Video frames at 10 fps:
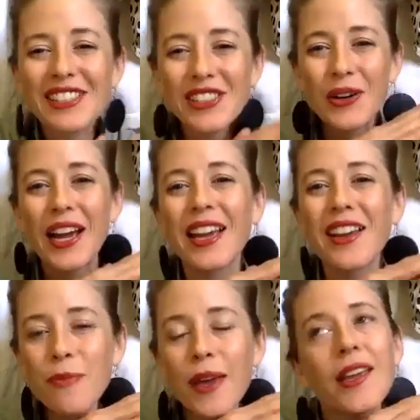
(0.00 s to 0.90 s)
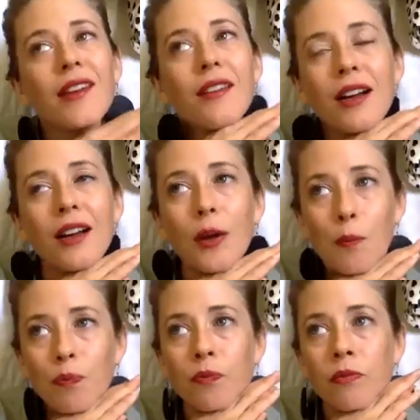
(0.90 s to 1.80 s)
so I have been
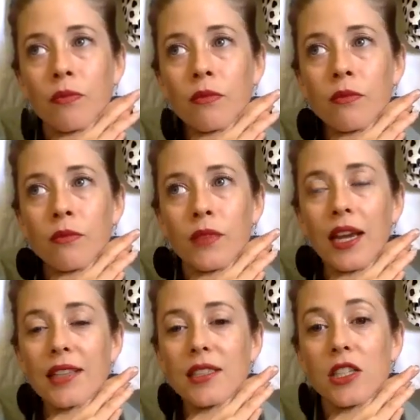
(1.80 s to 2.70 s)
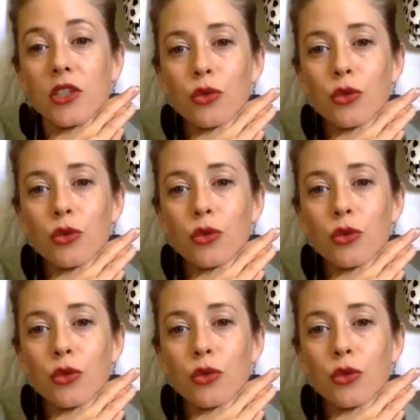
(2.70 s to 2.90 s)
hesitant